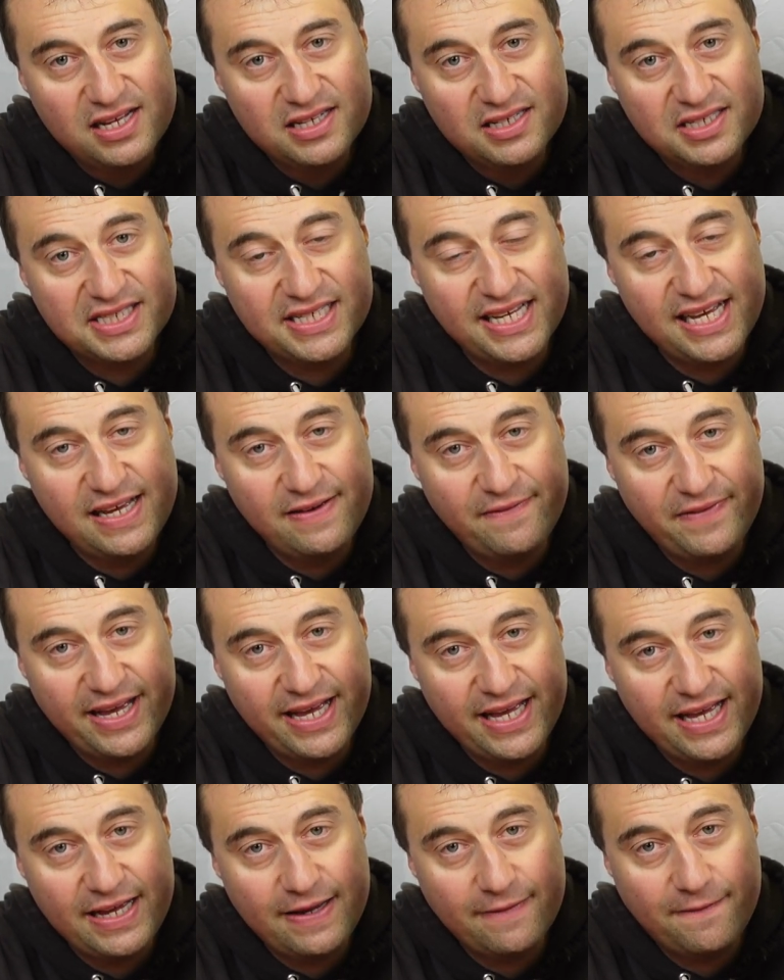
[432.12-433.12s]

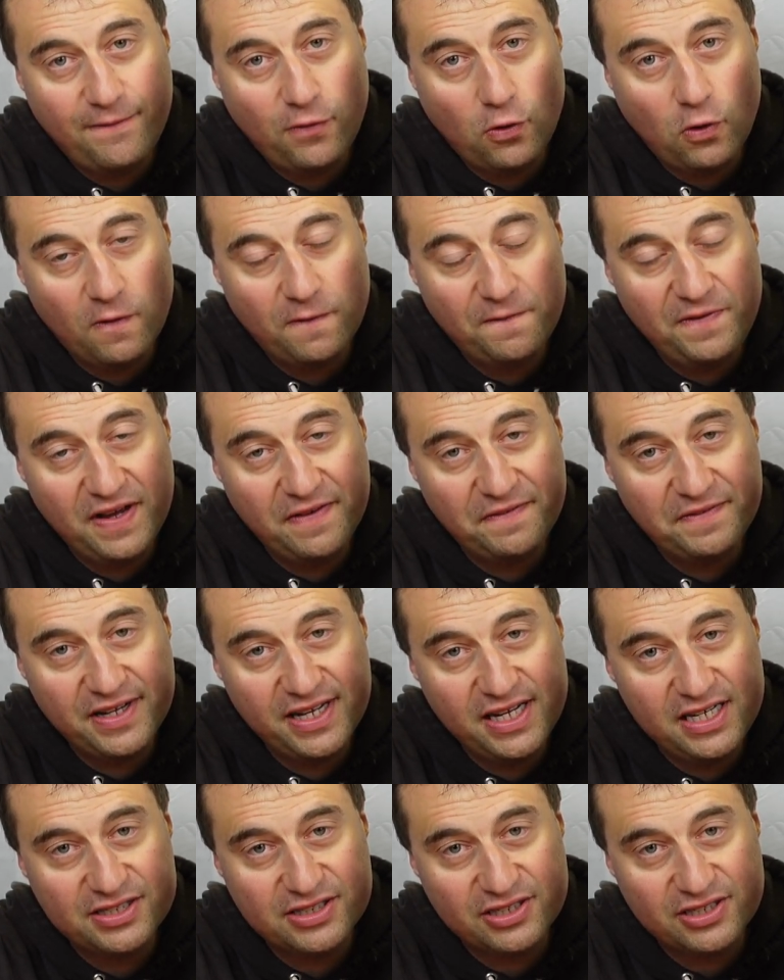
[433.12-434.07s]
CV450,